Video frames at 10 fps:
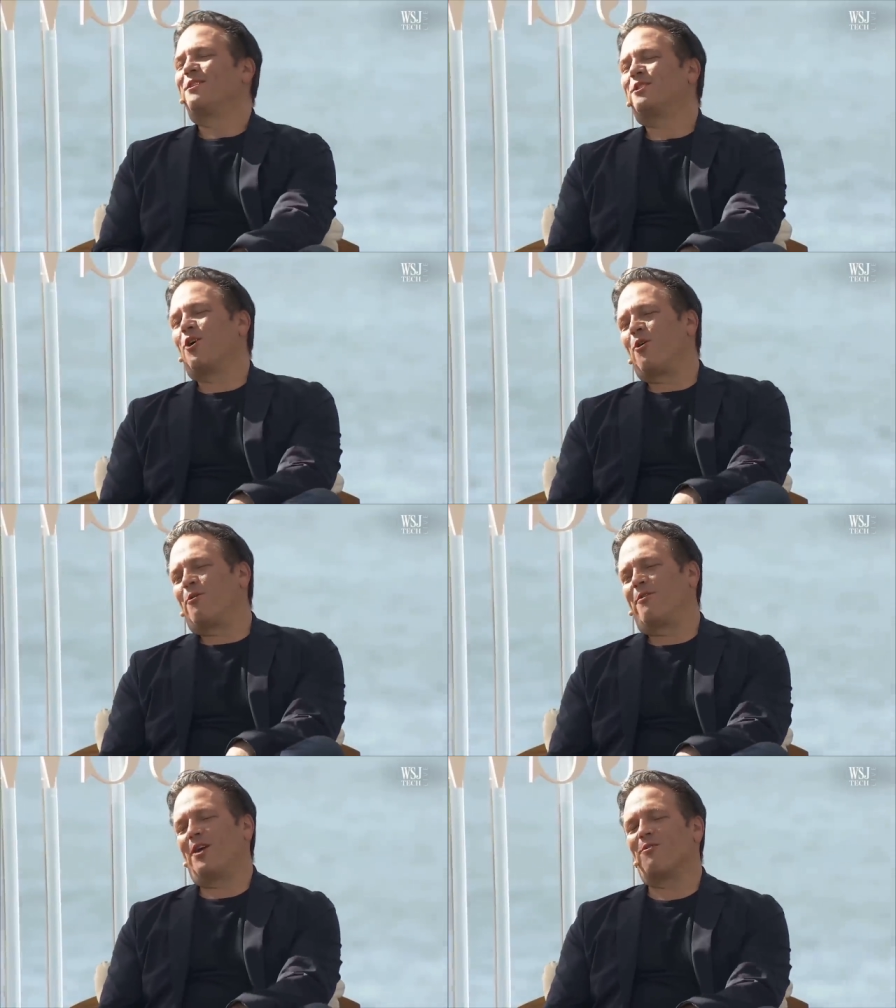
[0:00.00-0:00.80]

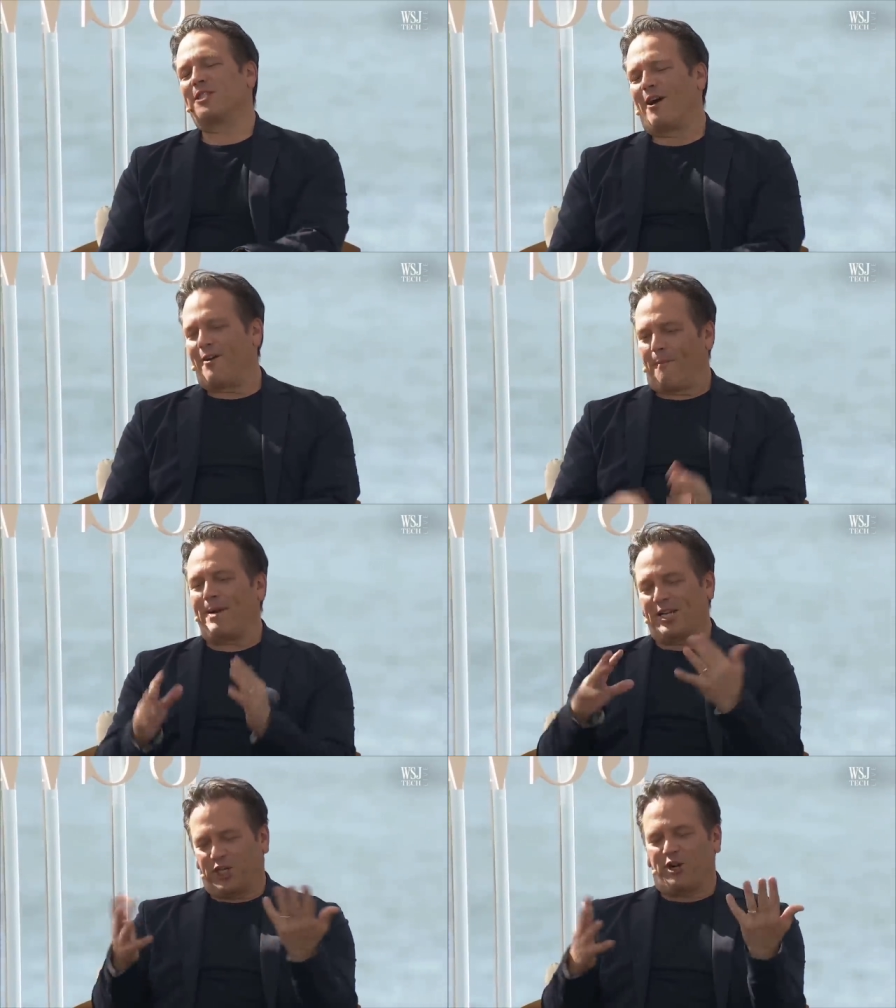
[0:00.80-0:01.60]
so there was a, a,
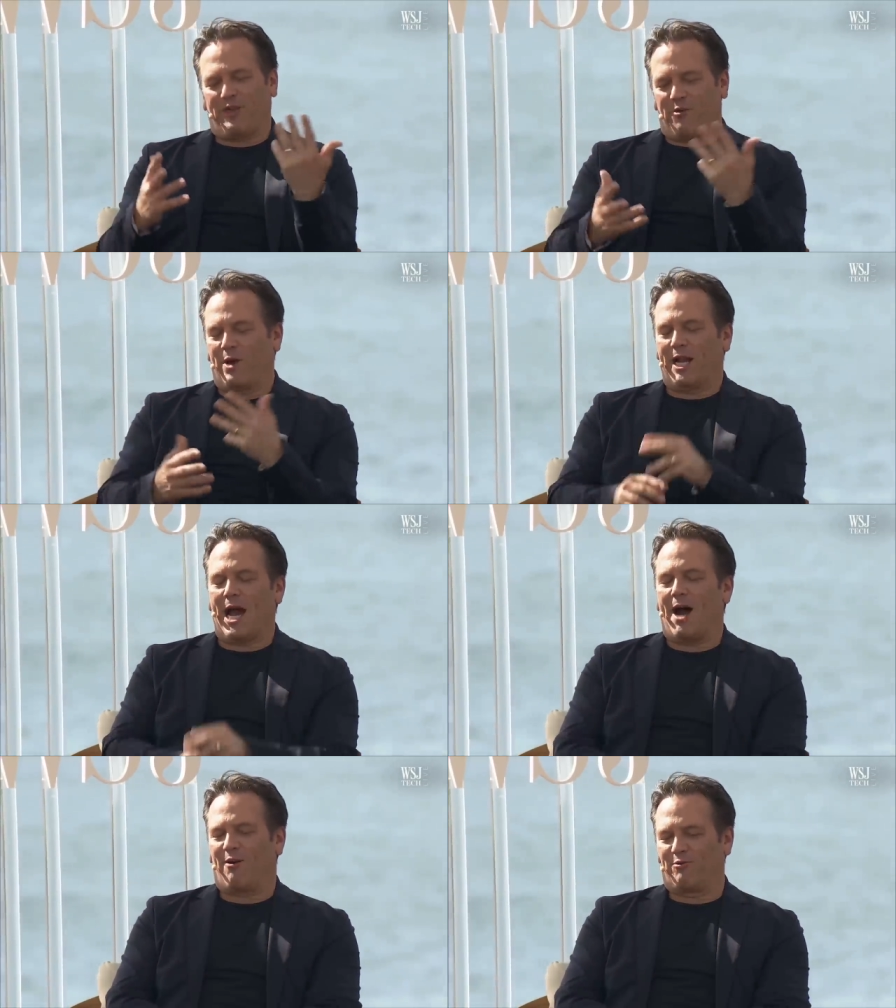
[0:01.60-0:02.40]
picture that went
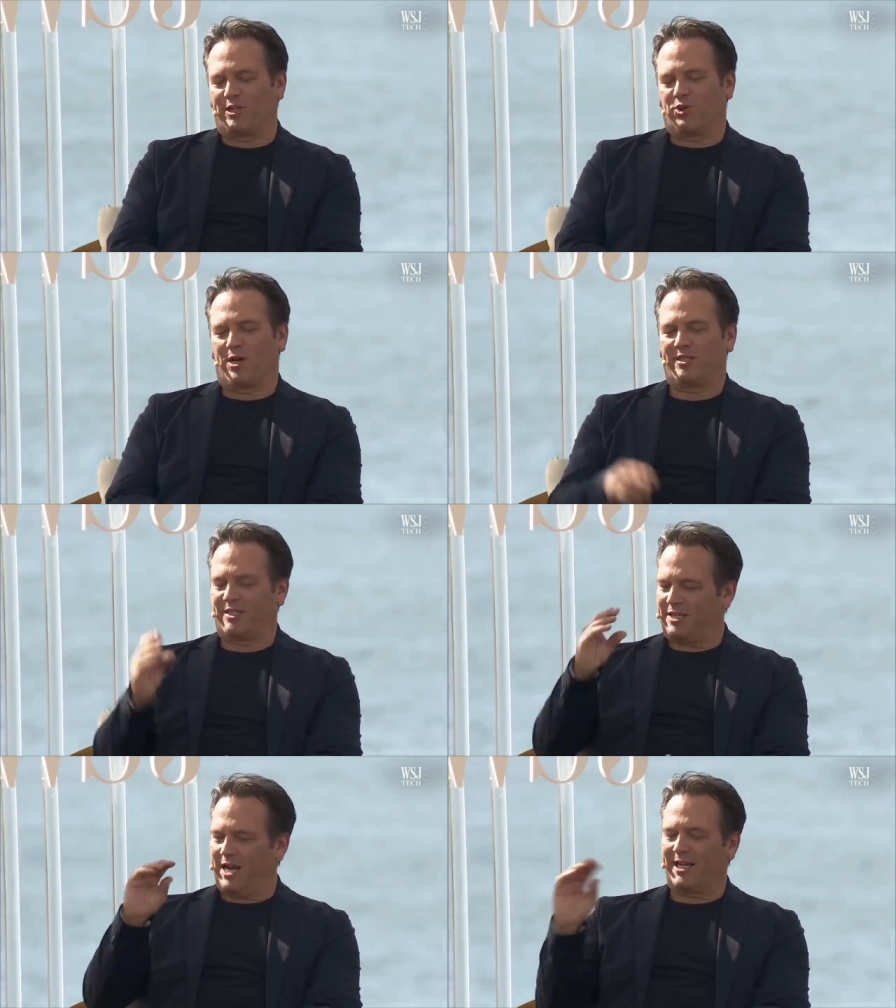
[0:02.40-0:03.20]
out, which
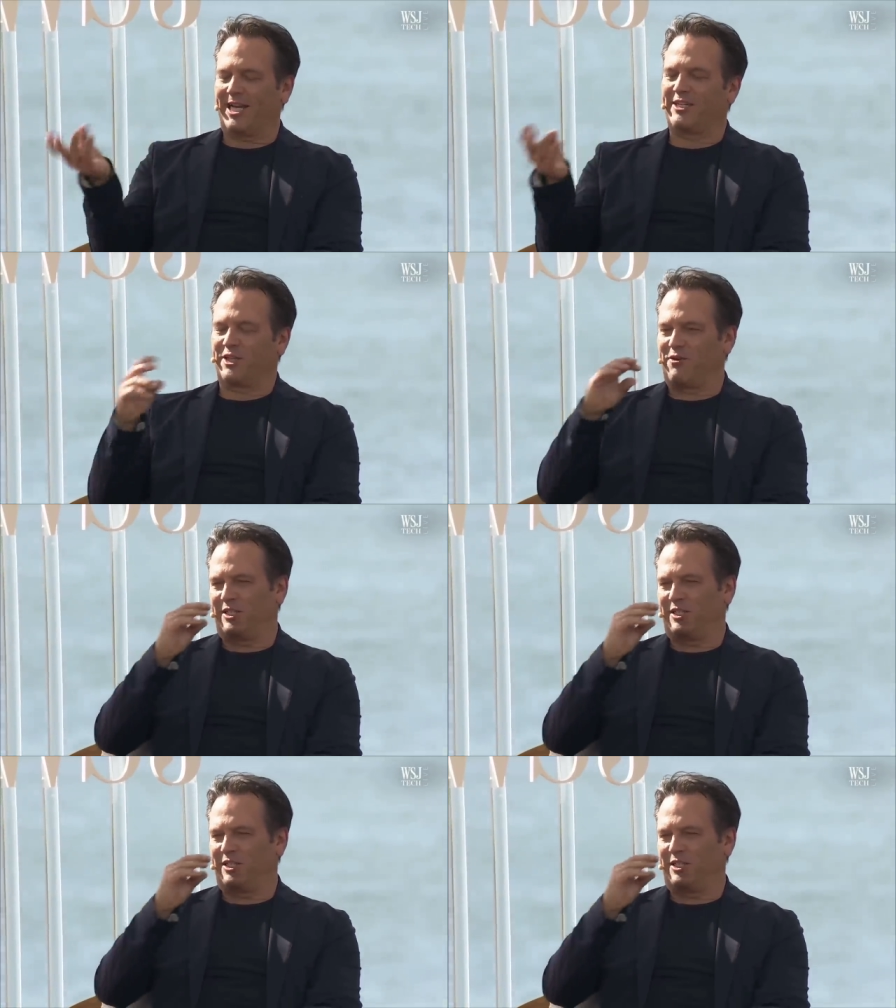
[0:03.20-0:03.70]
was uh, Keystone.